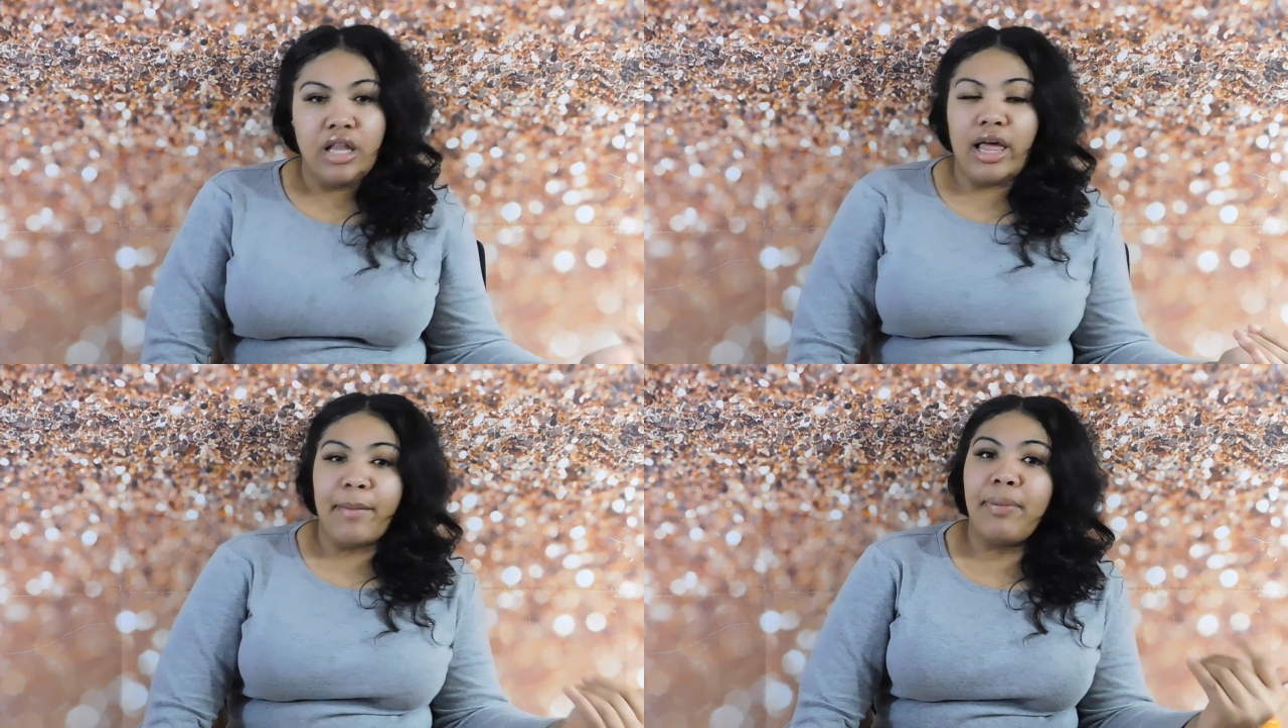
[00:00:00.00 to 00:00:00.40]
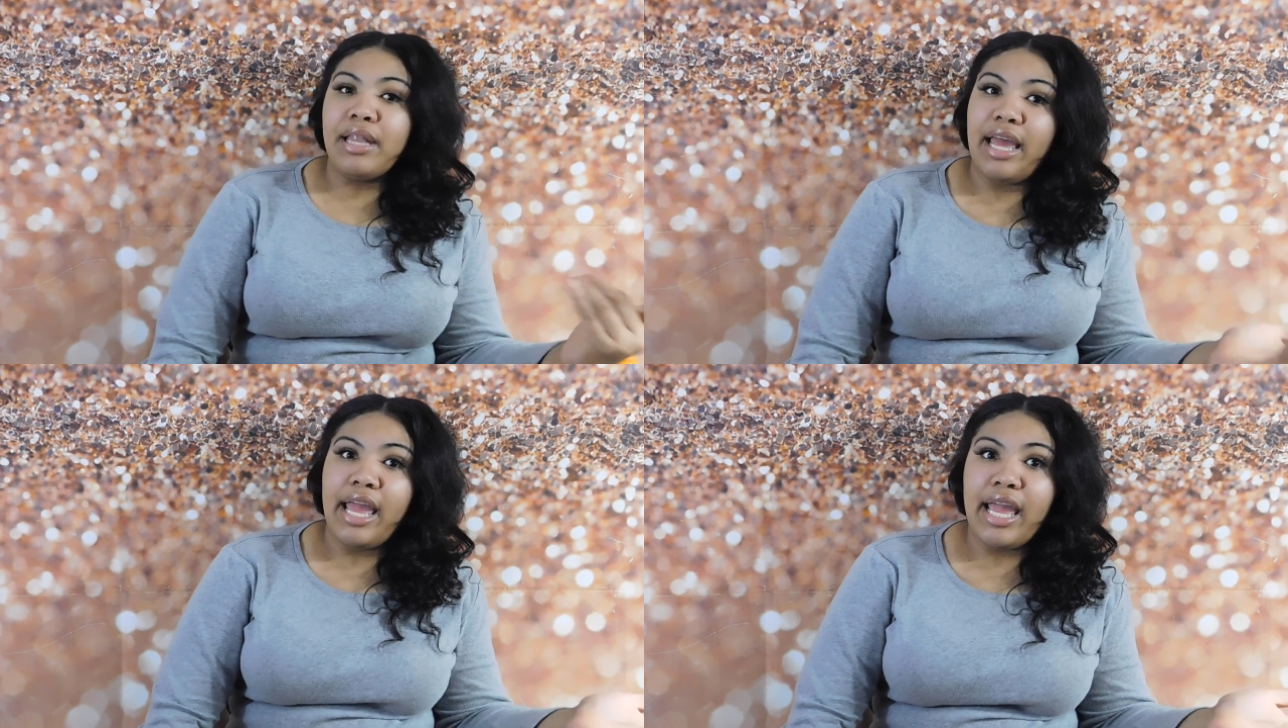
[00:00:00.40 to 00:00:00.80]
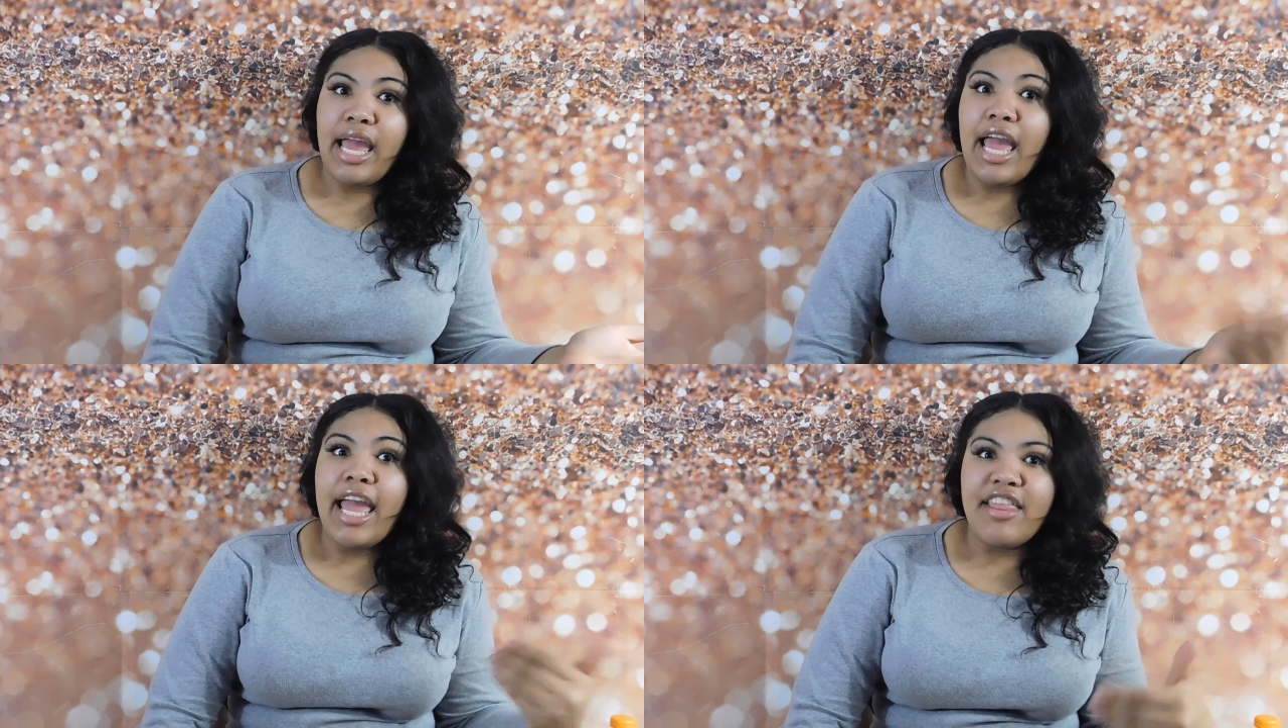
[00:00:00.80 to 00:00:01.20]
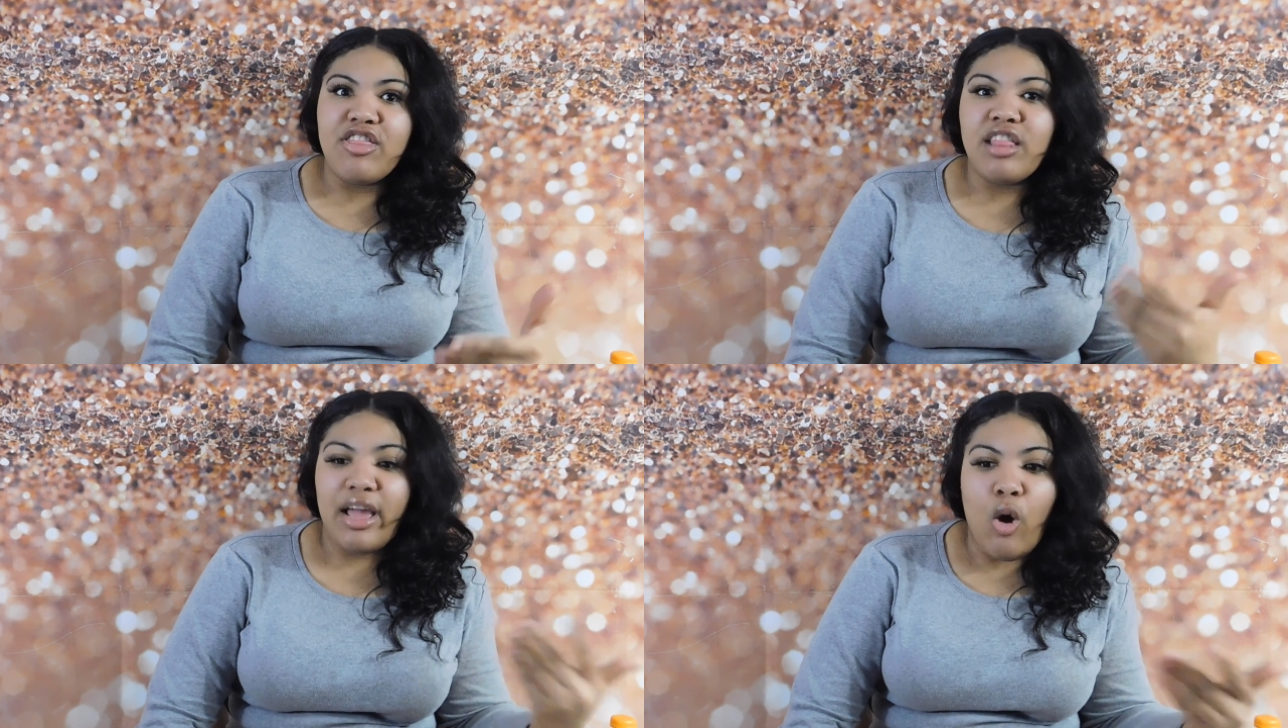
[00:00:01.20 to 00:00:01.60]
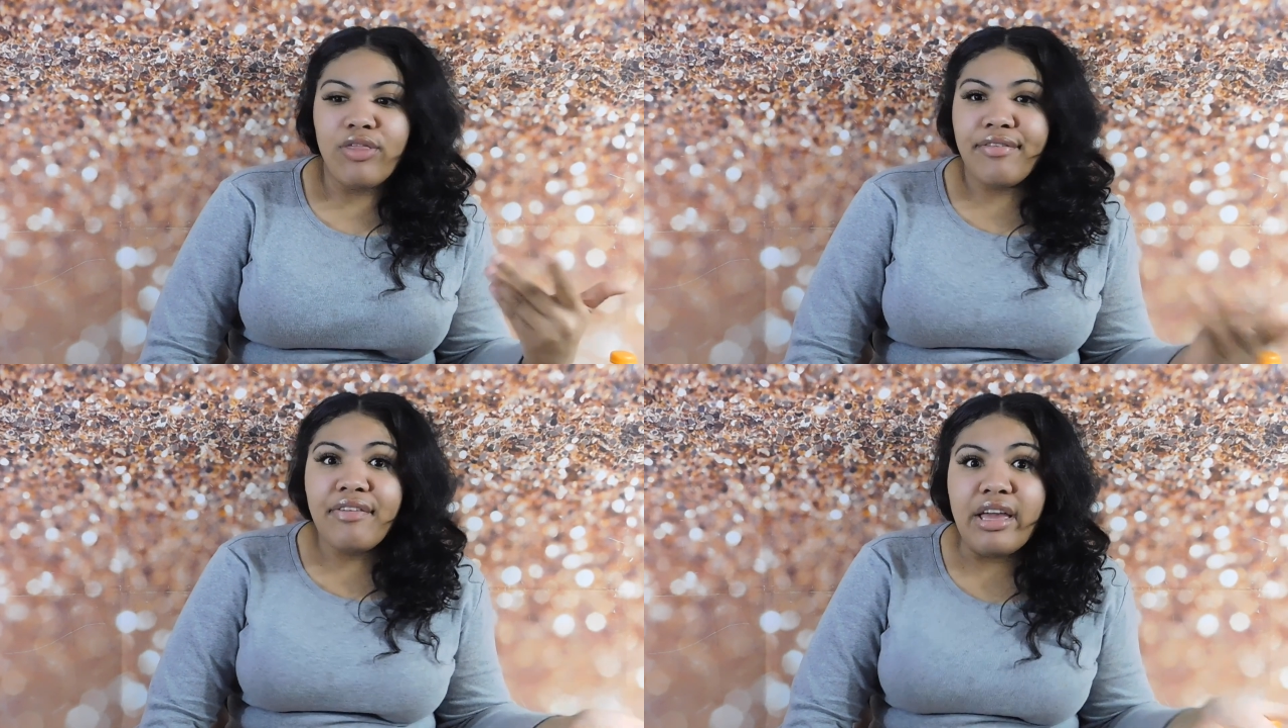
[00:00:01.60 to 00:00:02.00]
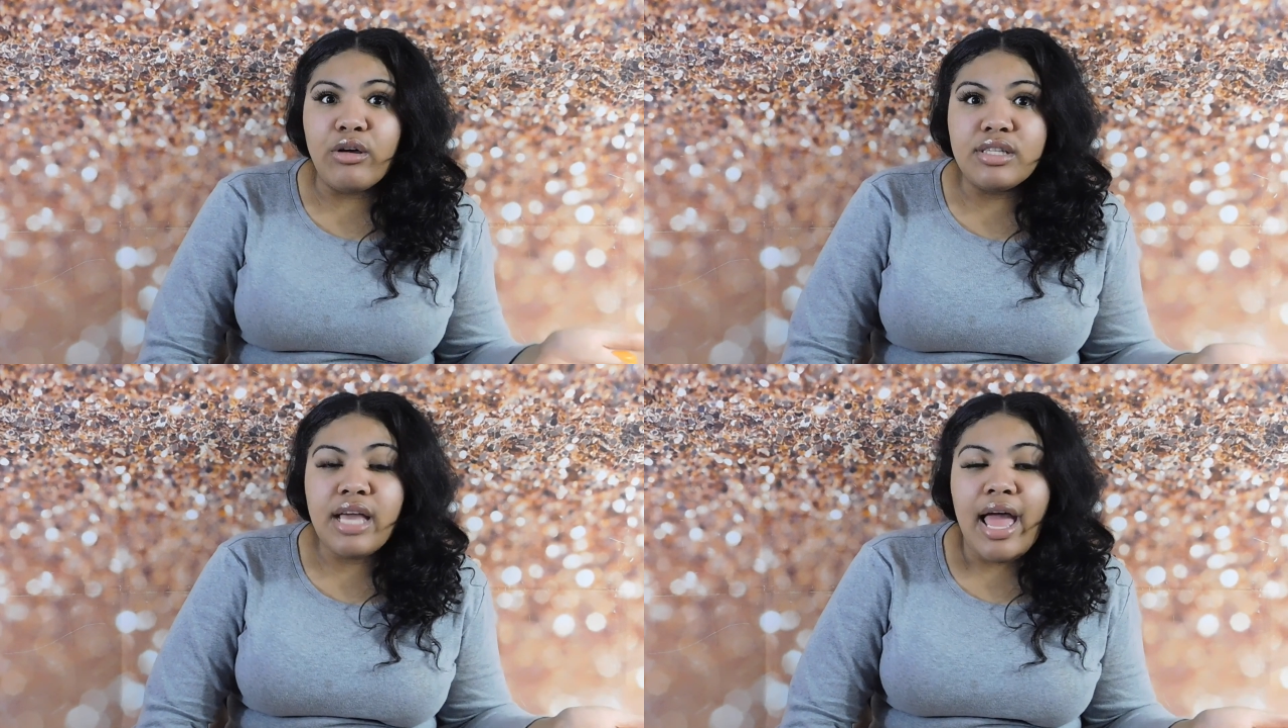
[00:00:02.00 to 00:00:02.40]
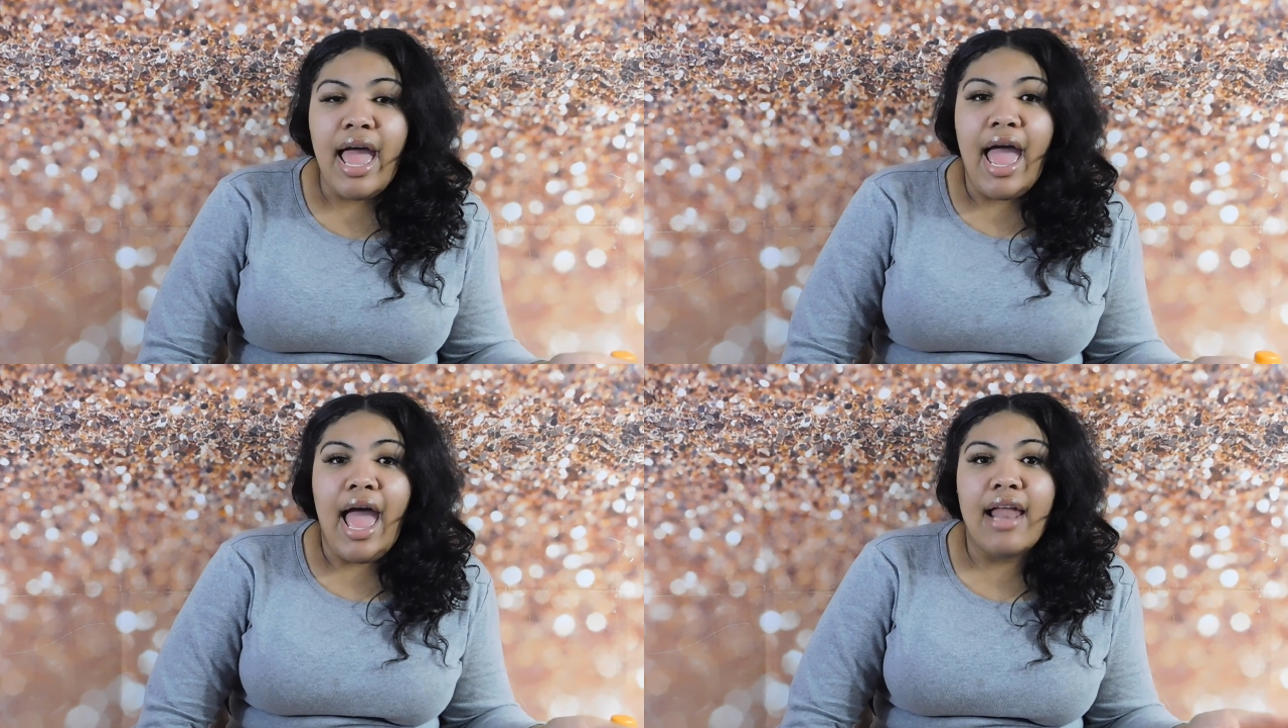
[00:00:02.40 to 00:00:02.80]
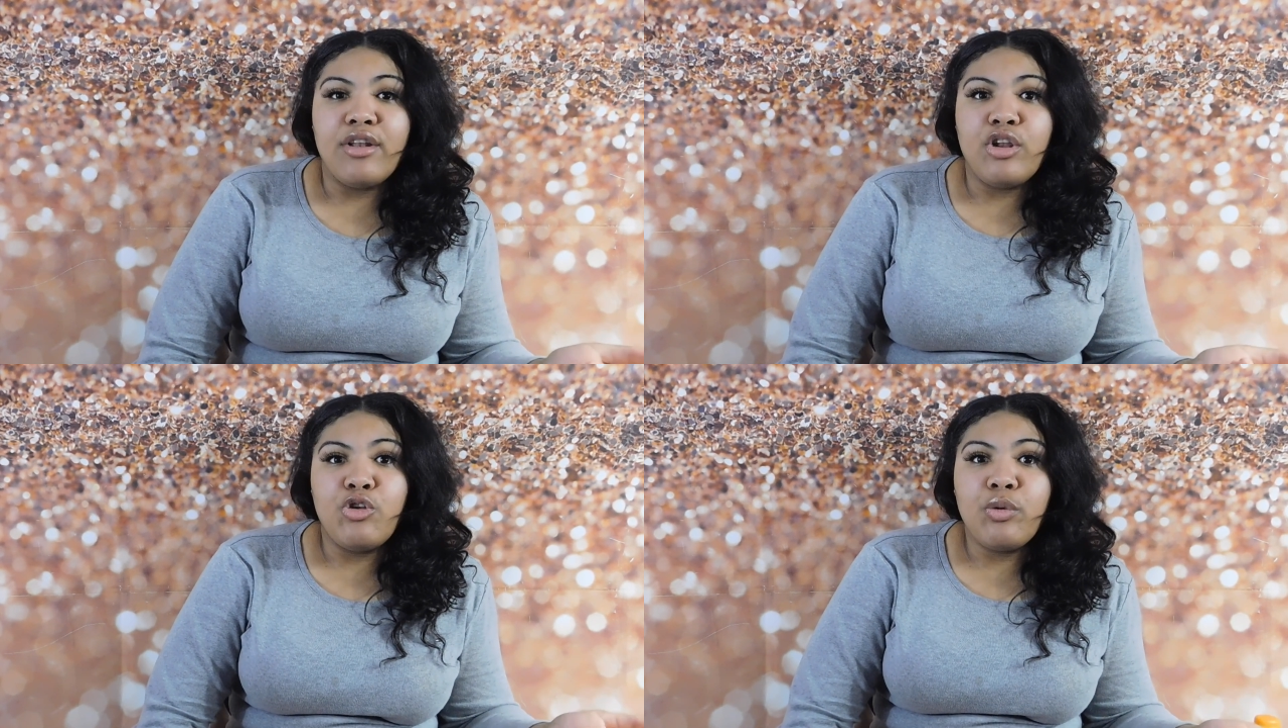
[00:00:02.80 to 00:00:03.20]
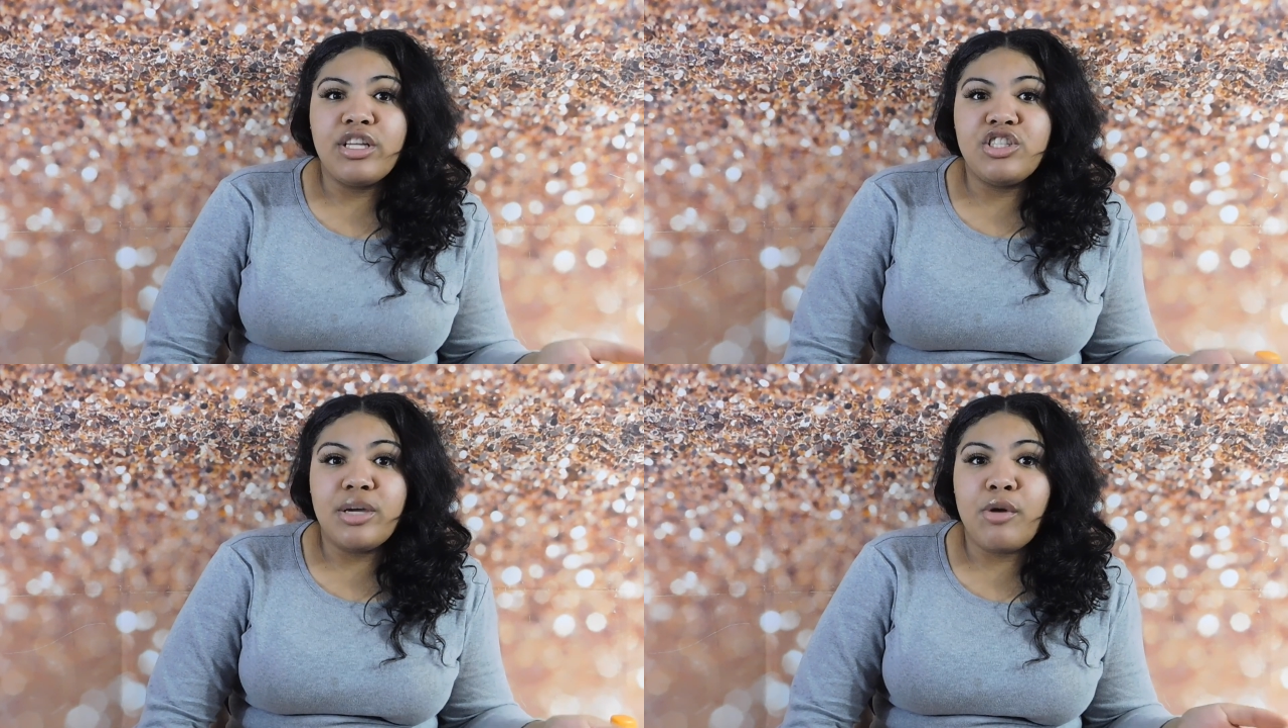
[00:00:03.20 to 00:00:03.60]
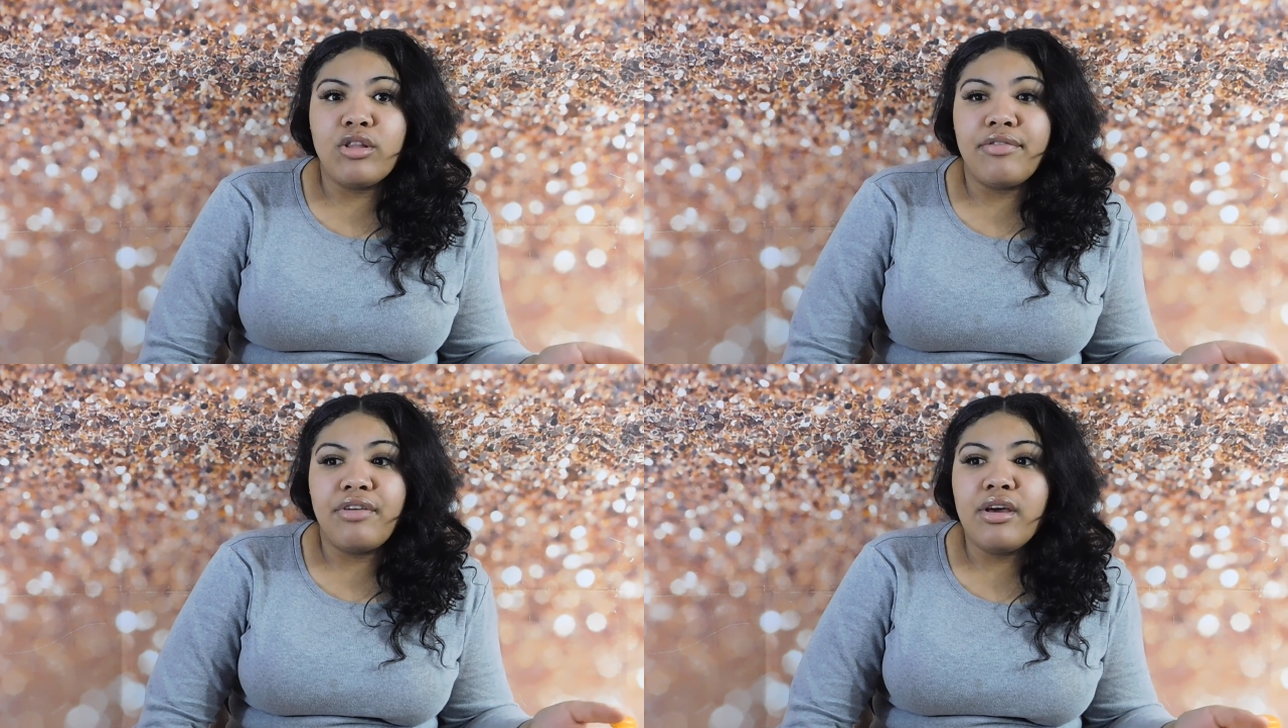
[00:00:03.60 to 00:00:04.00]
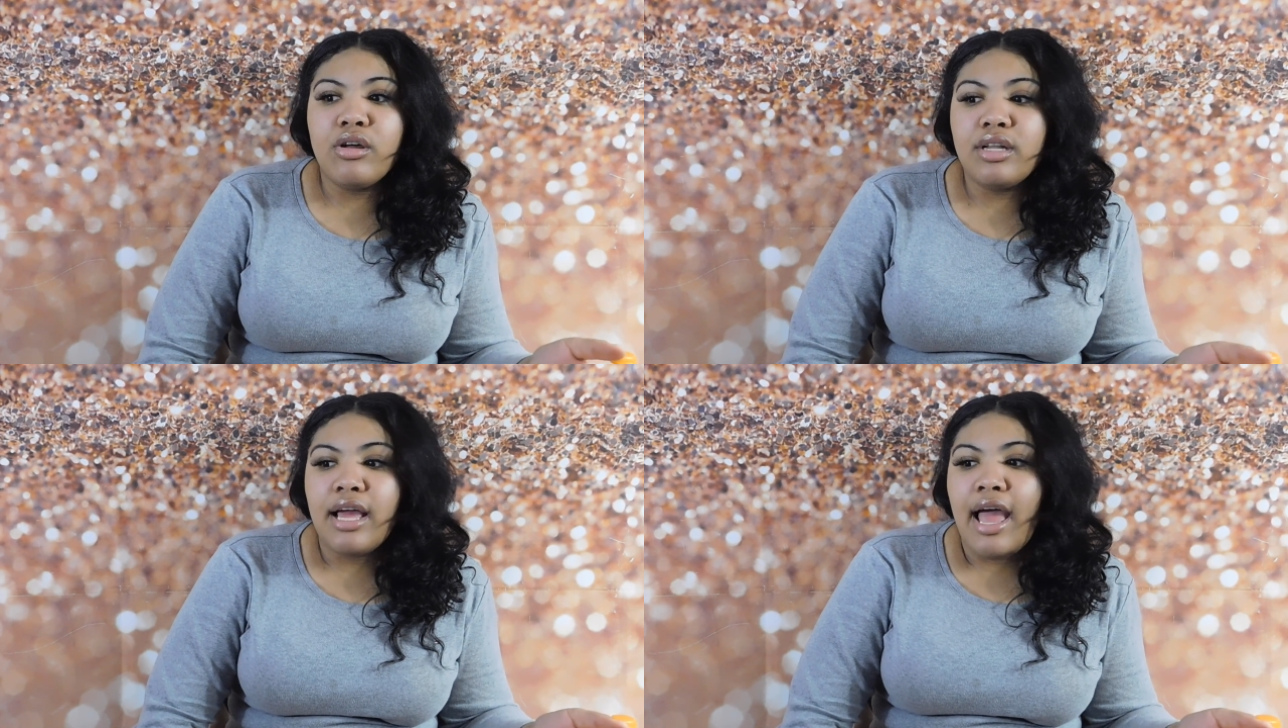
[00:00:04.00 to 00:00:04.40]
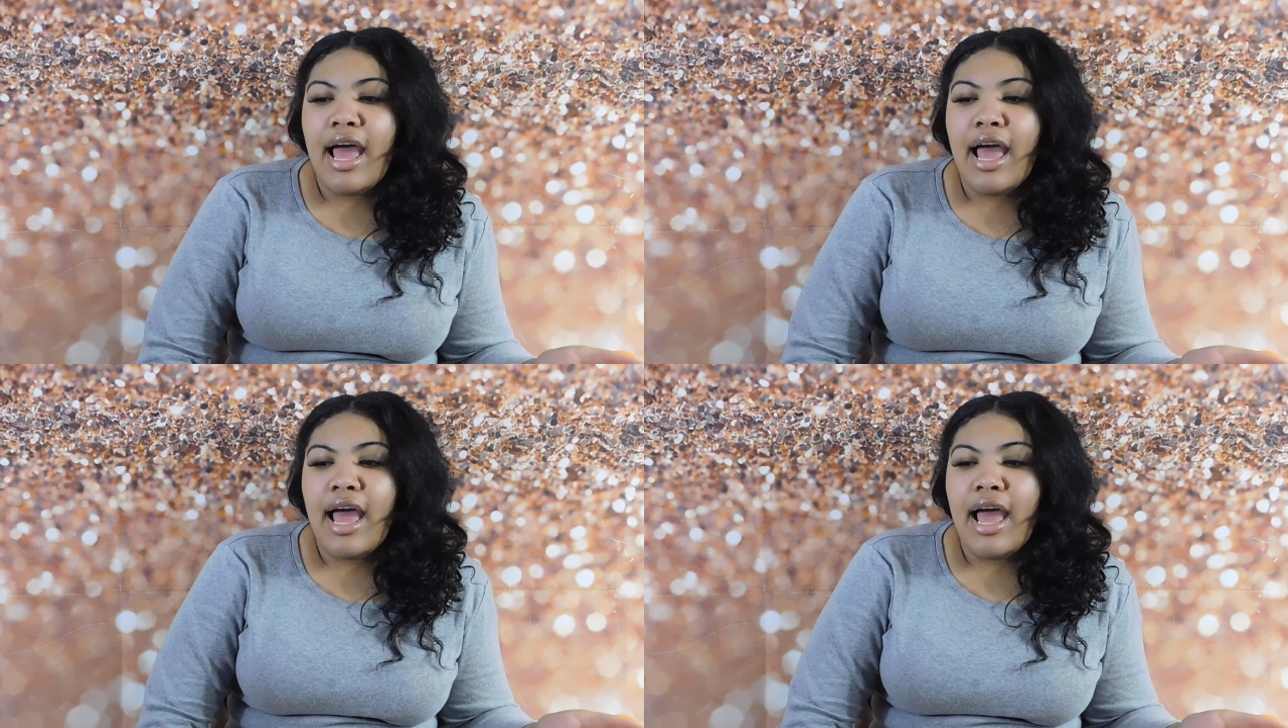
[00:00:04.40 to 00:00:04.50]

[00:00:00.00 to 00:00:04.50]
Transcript: like playing in, like, on the field and doing gym on the field.